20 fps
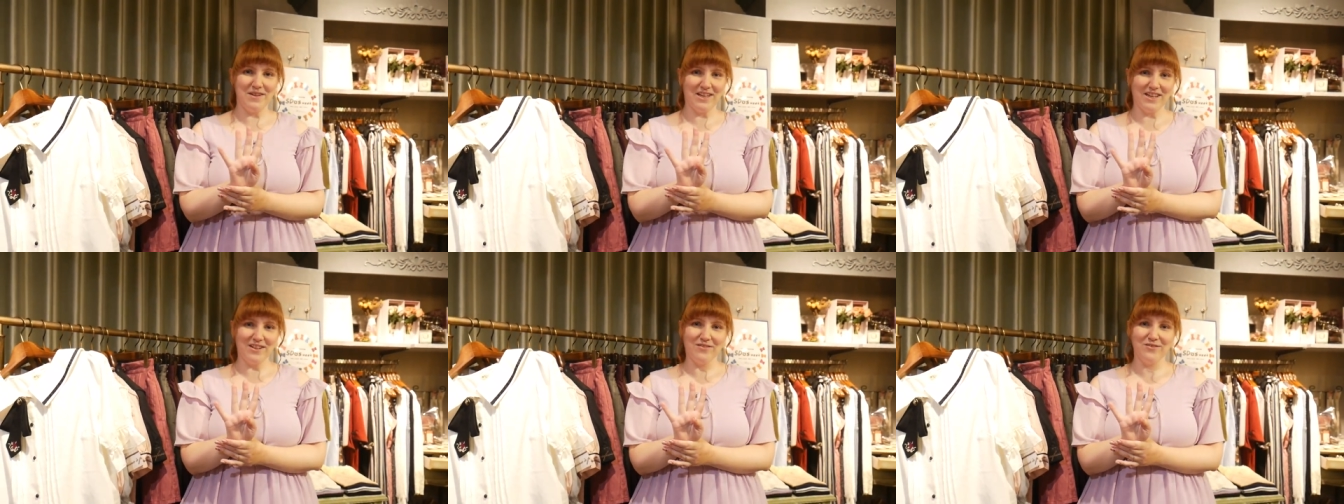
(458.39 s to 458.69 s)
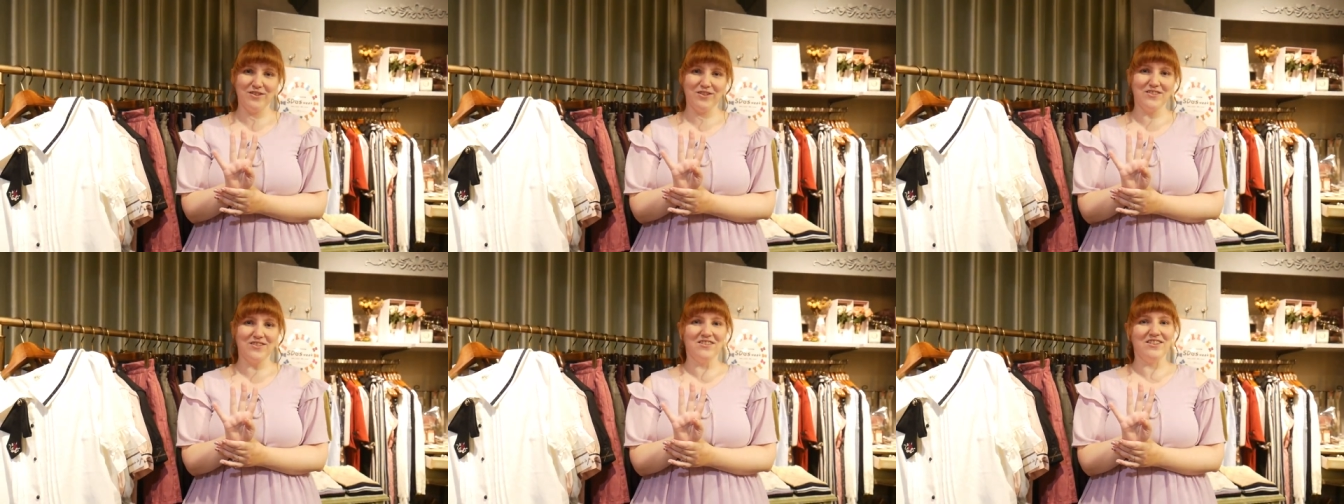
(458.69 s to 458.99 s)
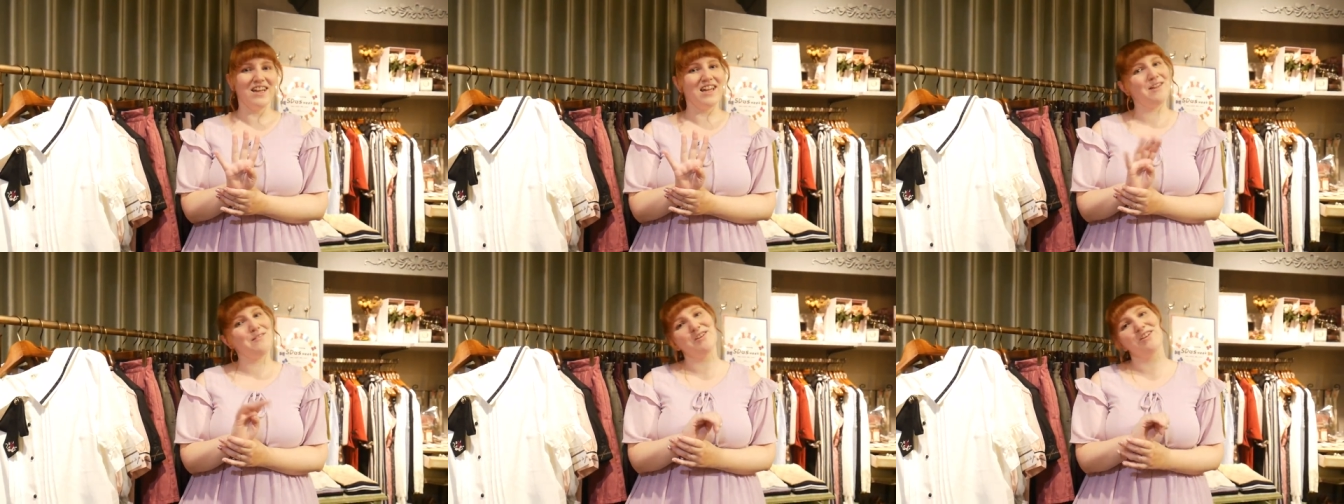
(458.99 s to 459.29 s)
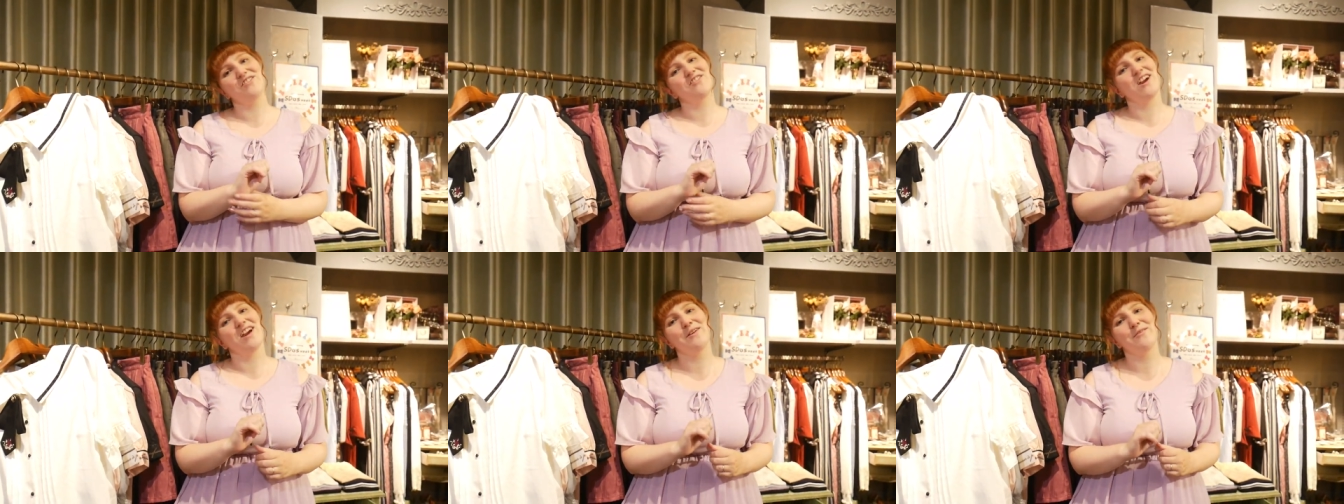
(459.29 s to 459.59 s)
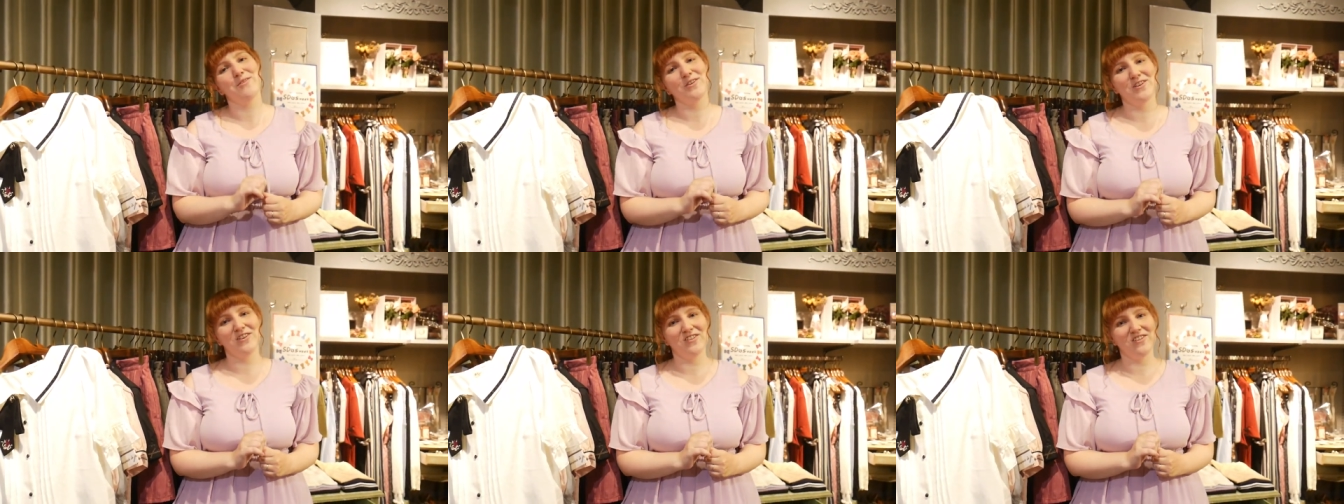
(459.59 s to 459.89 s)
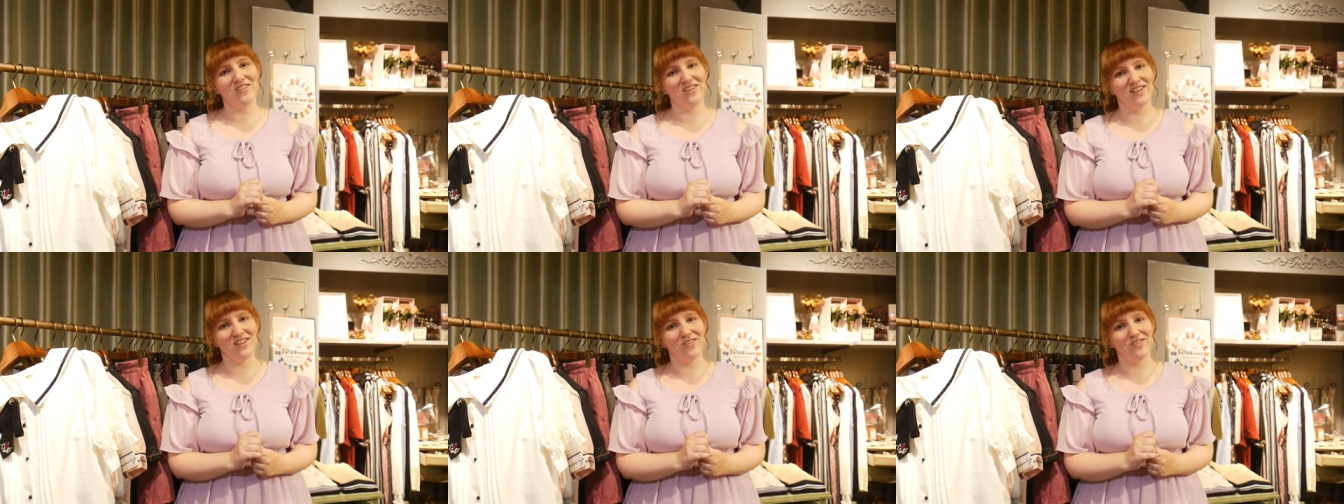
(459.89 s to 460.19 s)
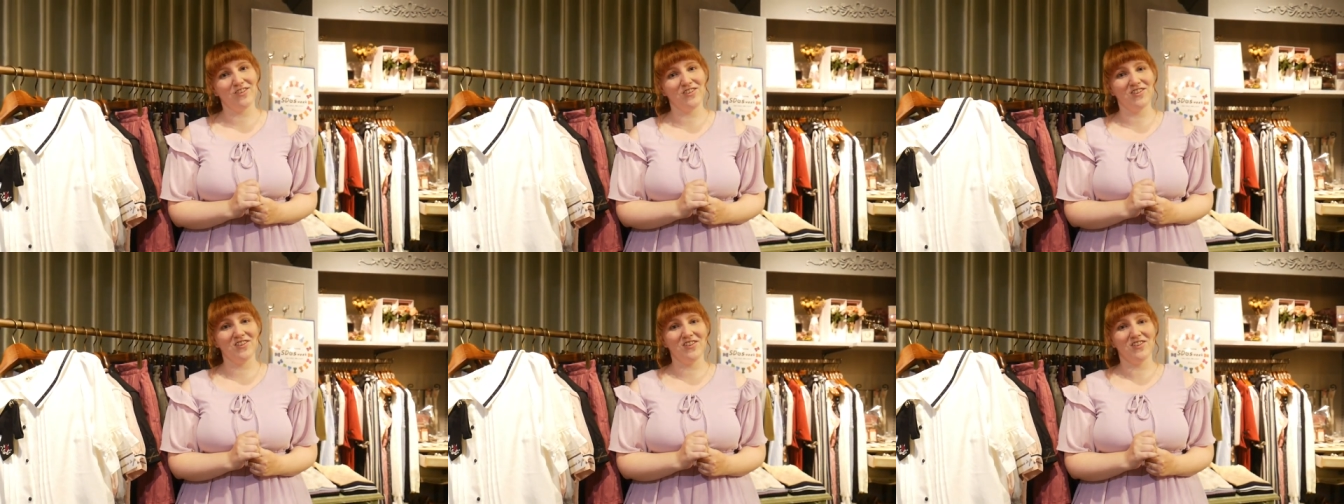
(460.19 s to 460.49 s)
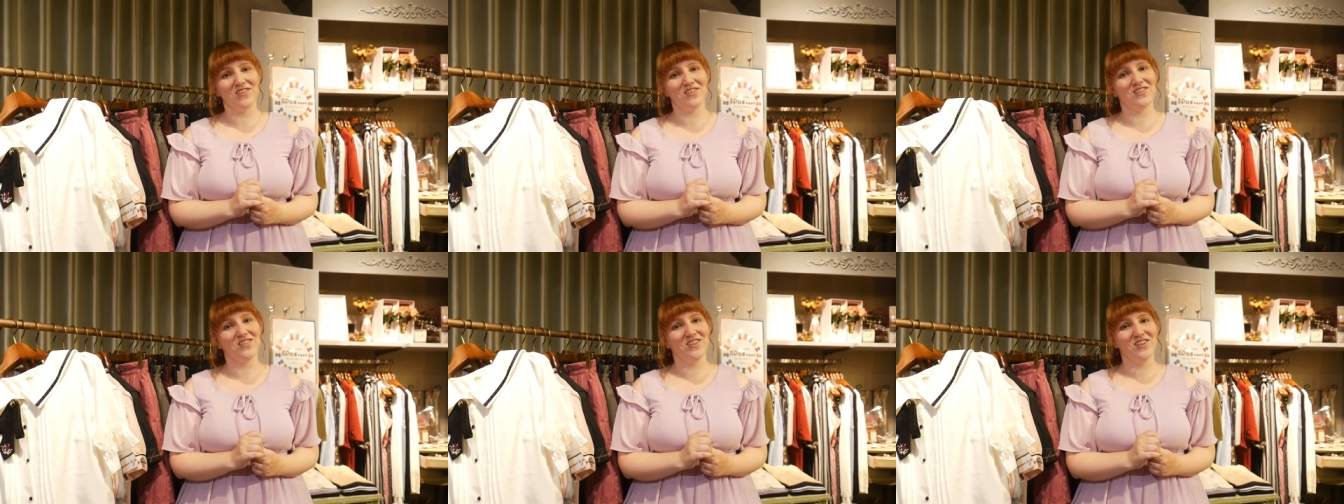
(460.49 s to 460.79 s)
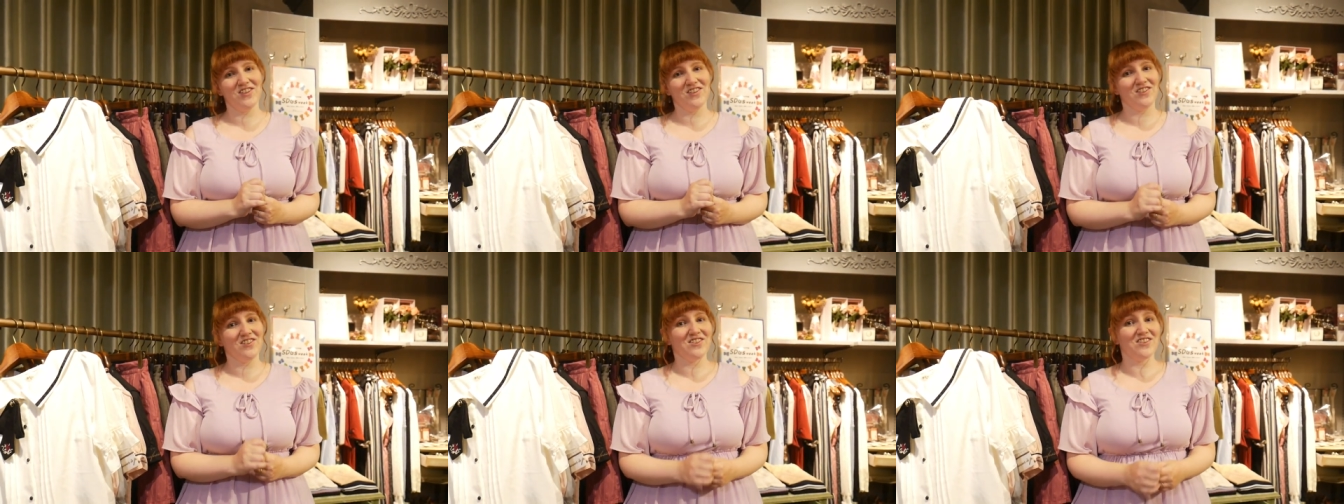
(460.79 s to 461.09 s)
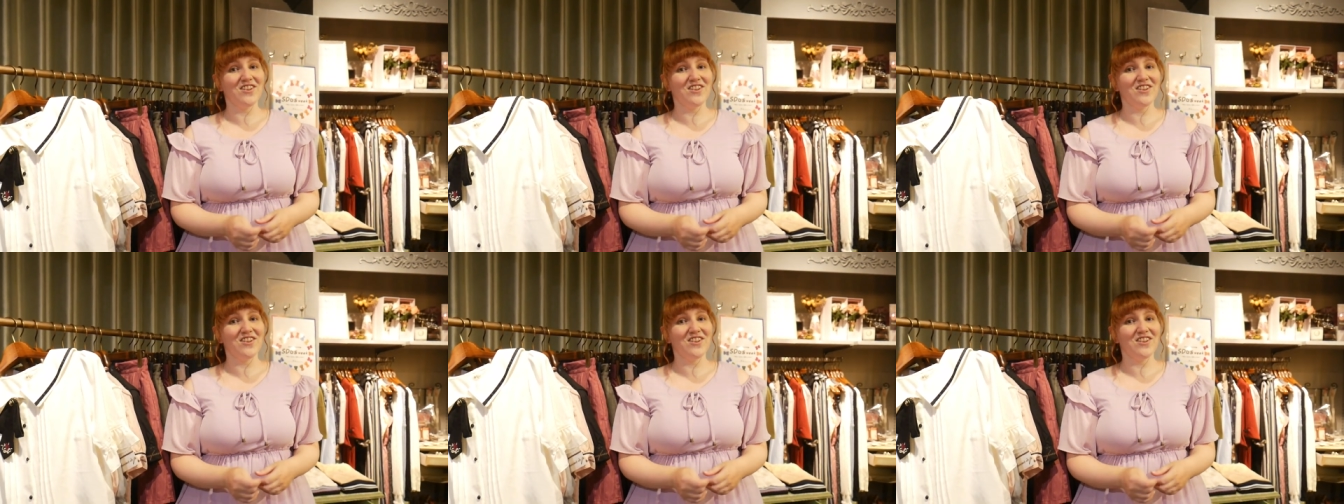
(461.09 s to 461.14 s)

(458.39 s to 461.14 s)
picked for today which I want to introduce to you.